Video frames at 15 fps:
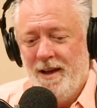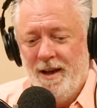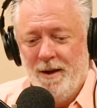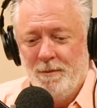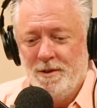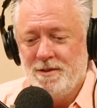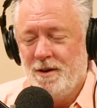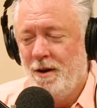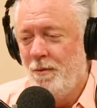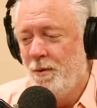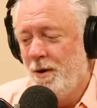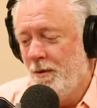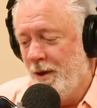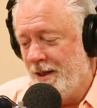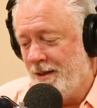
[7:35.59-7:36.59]
And we saw,
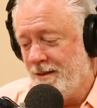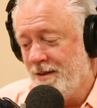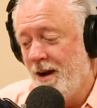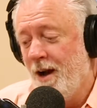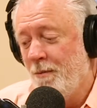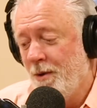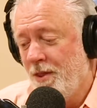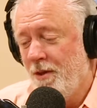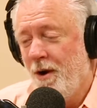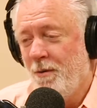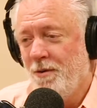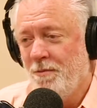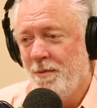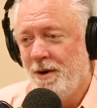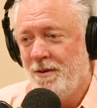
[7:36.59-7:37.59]
at the time, we thought it
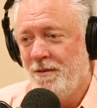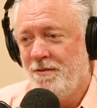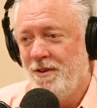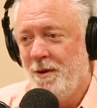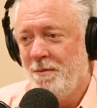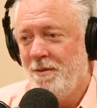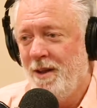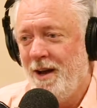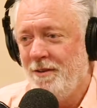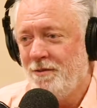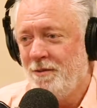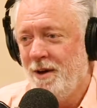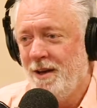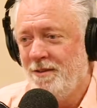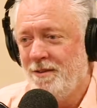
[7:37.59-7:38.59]
was Michael Phelps'
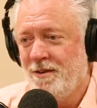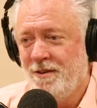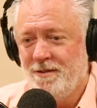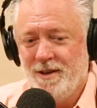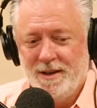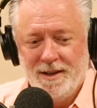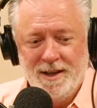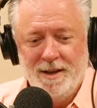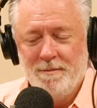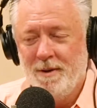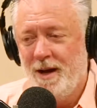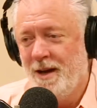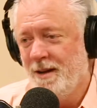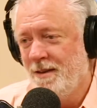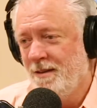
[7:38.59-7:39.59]
last race. It turns out he came
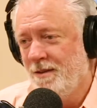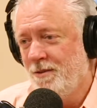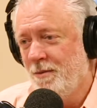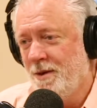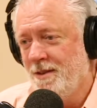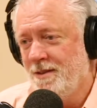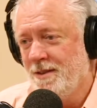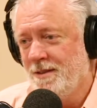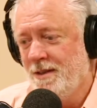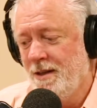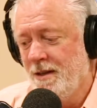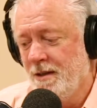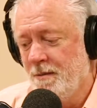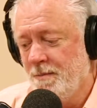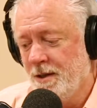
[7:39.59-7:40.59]
back in the
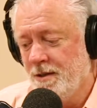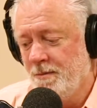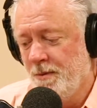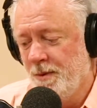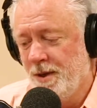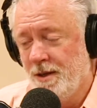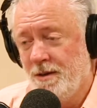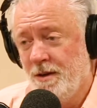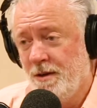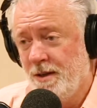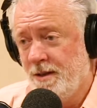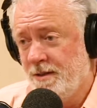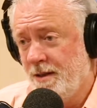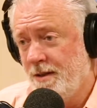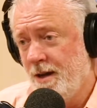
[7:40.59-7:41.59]
2016 Olympics, but we didn't know
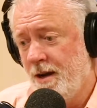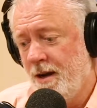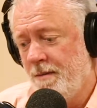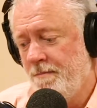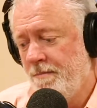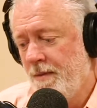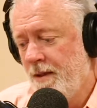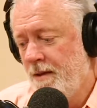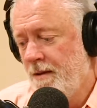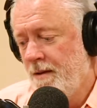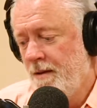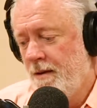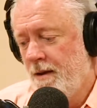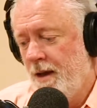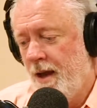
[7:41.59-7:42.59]
that at the time.
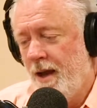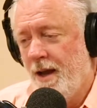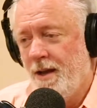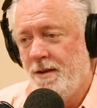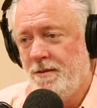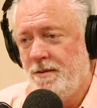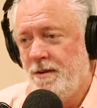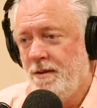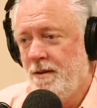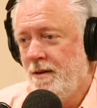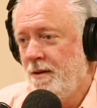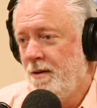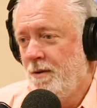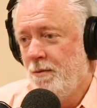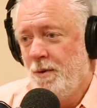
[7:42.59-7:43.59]
And
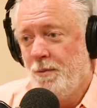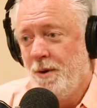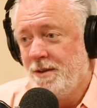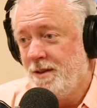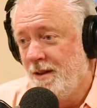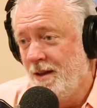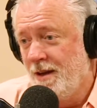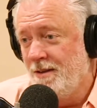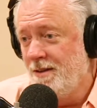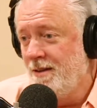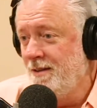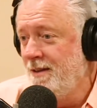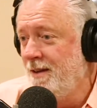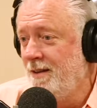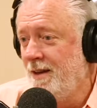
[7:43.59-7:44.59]
we went to
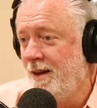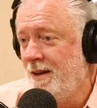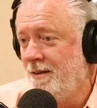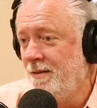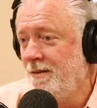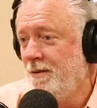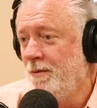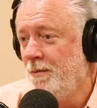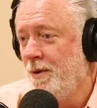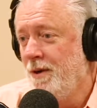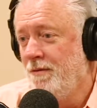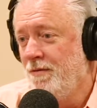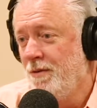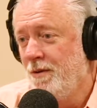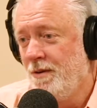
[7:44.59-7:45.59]
London, and then
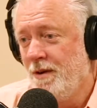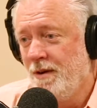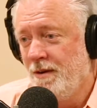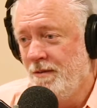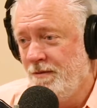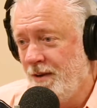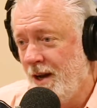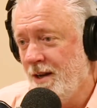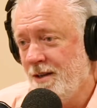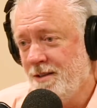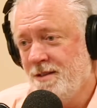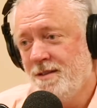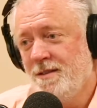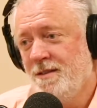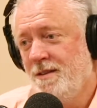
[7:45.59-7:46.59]
we flew to
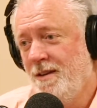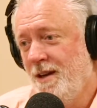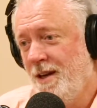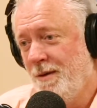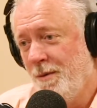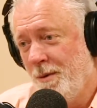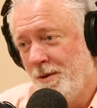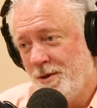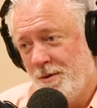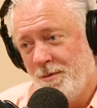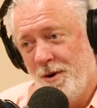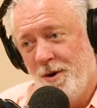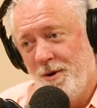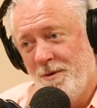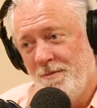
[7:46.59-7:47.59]
Venice, and then we went to
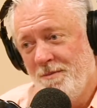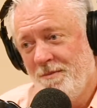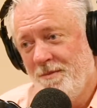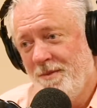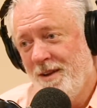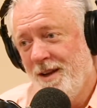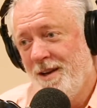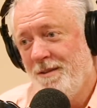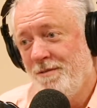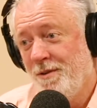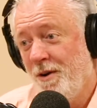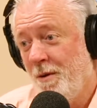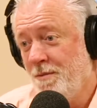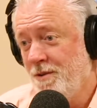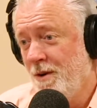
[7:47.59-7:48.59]
Rome, and then flew home.